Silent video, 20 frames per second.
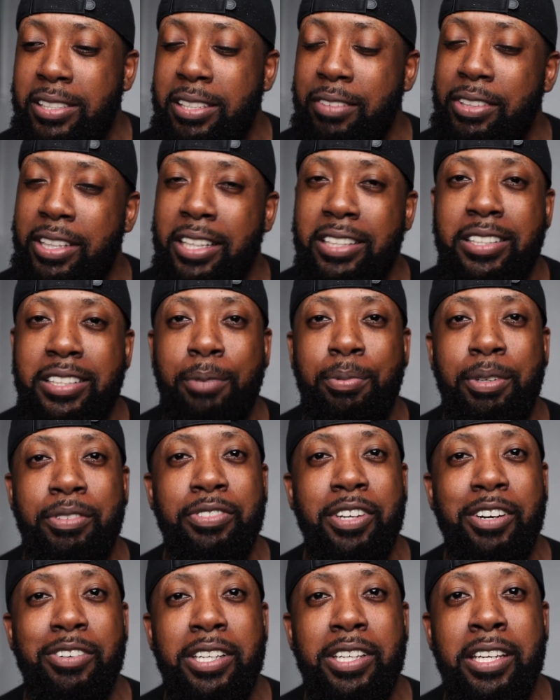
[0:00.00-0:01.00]
Everything's going to be
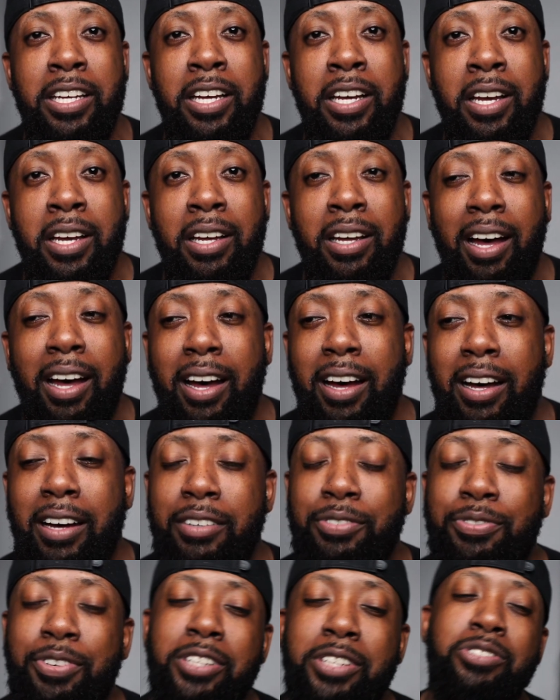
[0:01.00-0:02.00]
very uh,
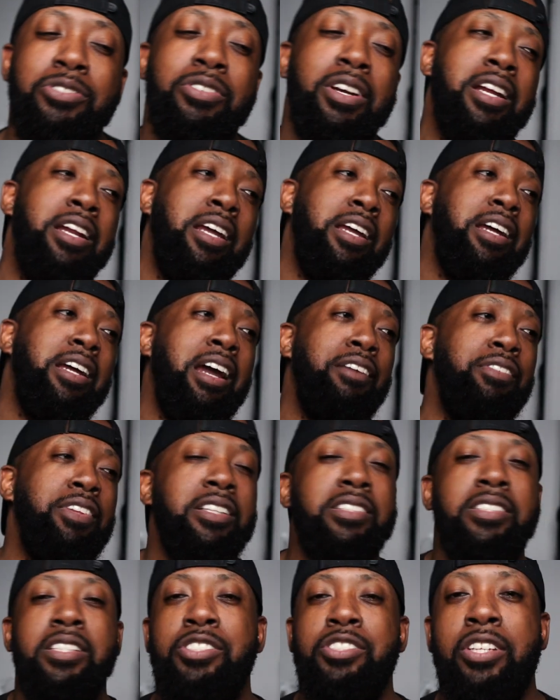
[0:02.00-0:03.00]
frustrating.
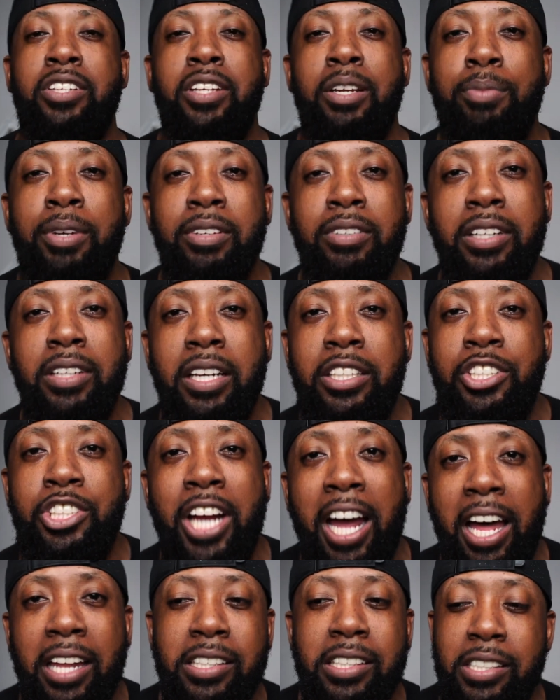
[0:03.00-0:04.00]
Everything's just going to be a
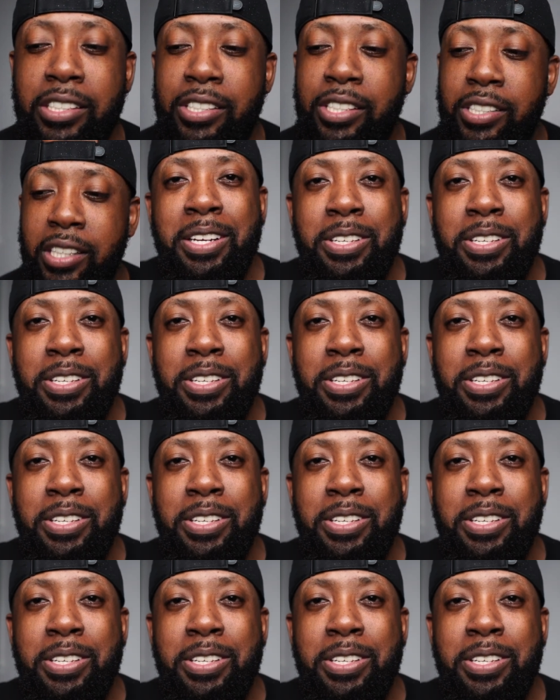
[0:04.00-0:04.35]
challenge.